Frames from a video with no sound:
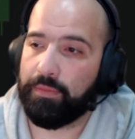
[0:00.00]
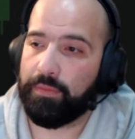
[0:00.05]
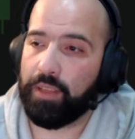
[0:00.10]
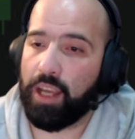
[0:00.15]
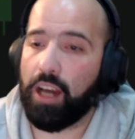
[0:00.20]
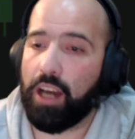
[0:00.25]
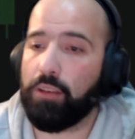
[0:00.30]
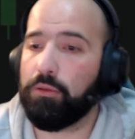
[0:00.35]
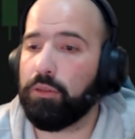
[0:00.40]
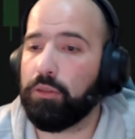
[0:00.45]

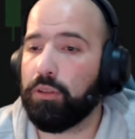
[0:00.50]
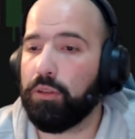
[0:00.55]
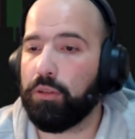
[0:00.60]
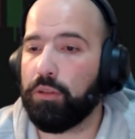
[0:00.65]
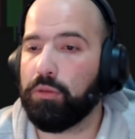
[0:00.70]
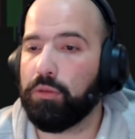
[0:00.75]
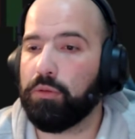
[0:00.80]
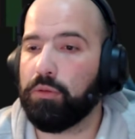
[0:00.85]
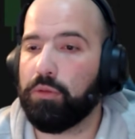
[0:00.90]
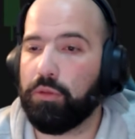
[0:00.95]
How do
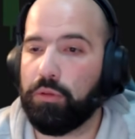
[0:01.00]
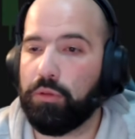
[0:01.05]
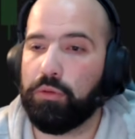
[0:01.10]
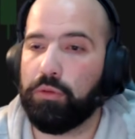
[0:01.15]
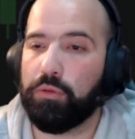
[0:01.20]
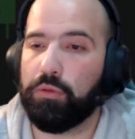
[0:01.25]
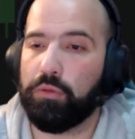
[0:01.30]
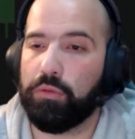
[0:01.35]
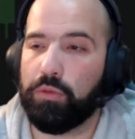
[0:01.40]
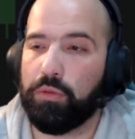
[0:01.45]
you
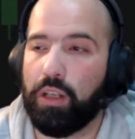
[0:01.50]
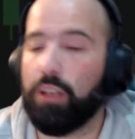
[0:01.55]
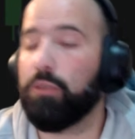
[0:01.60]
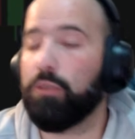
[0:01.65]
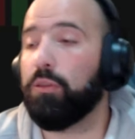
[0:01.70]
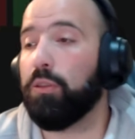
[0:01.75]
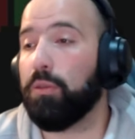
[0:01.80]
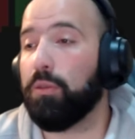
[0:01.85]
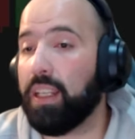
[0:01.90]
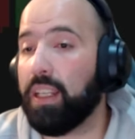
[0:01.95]

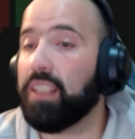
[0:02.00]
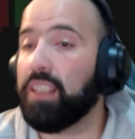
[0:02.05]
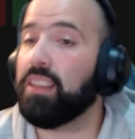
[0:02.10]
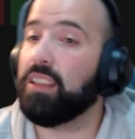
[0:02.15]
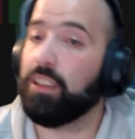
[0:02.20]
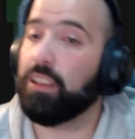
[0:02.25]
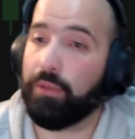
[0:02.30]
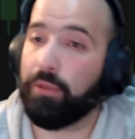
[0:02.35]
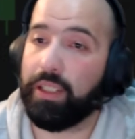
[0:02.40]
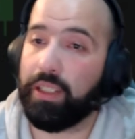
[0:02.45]

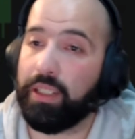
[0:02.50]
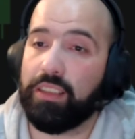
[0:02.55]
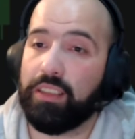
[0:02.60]
integrate